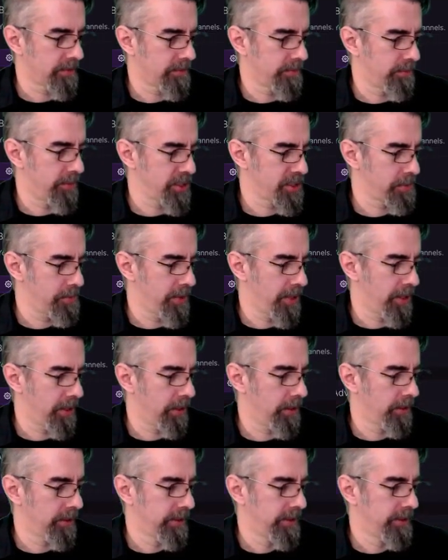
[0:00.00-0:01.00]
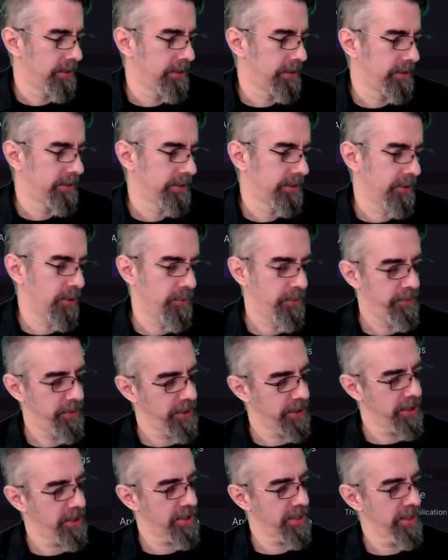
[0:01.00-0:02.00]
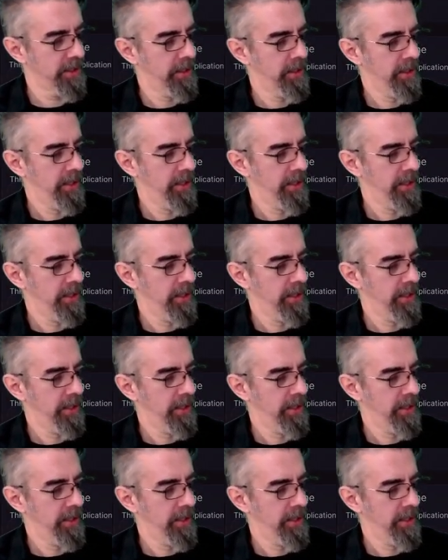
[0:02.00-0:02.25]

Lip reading: much better. Go figure.